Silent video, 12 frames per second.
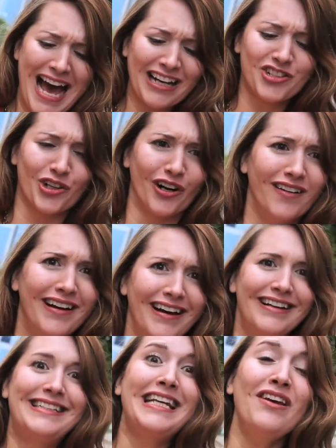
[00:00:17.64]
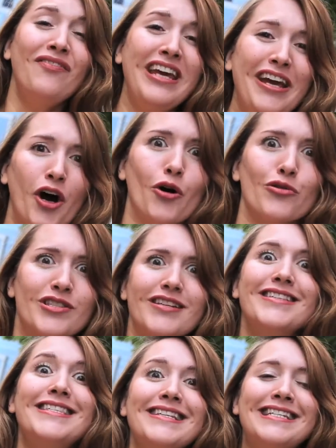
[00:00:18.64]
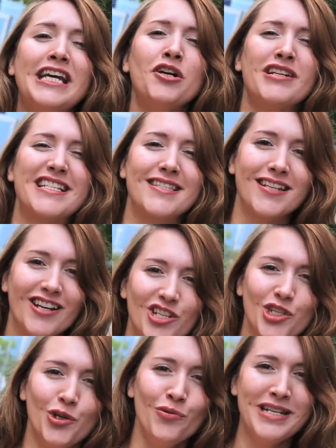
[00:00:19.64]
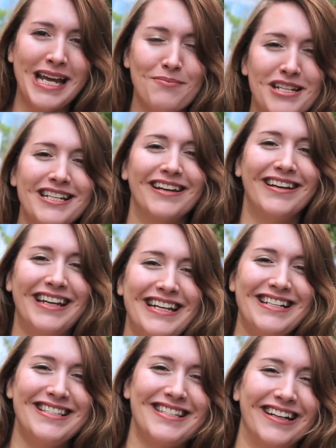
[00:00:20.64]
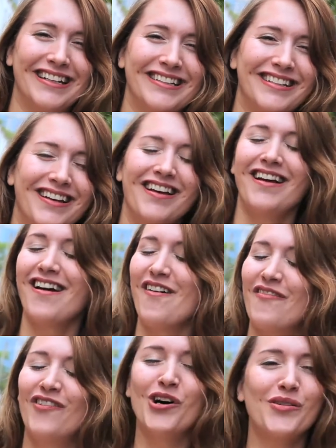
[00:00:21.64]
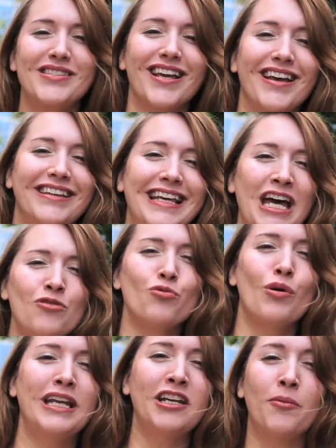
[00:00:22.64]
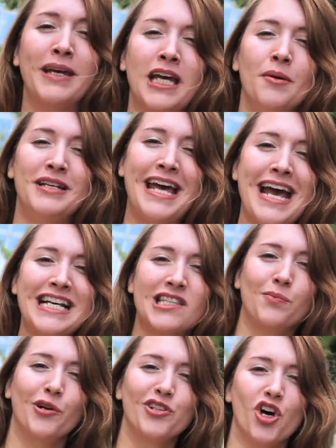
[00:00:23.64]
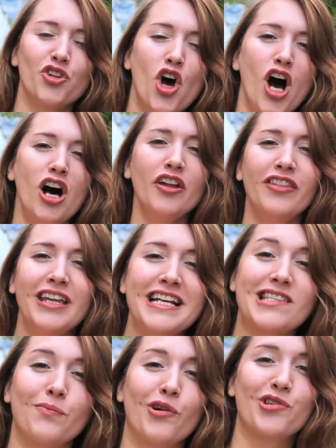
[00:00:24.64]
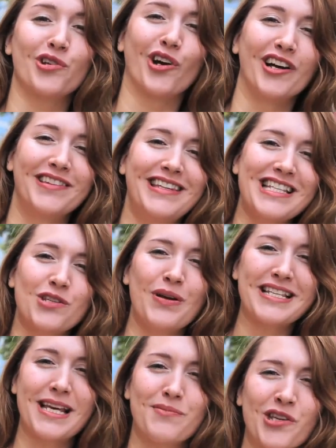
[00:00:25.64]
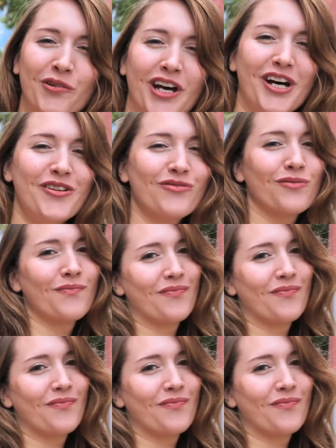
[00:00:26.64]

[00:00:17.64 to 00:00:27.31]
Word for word: actor, T V host, satirist, you name it, he's done it. Folks, get ready to become an expert on all things Mercer on this week's episode of